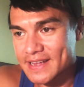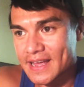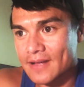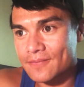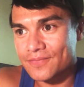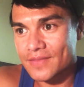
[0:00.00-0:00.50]

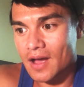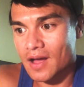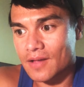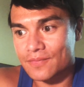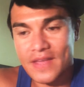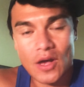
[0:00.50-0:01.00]
Yeah,
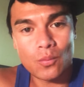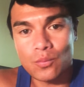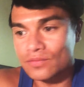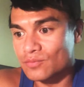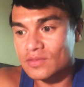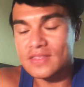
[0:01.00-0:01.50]
uh, help
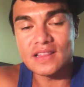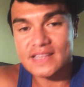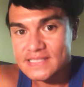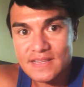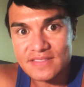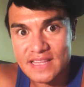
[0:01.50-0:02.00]
the
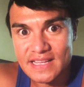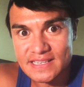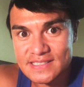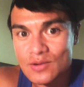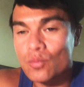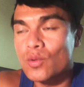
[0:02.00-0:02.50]
least of these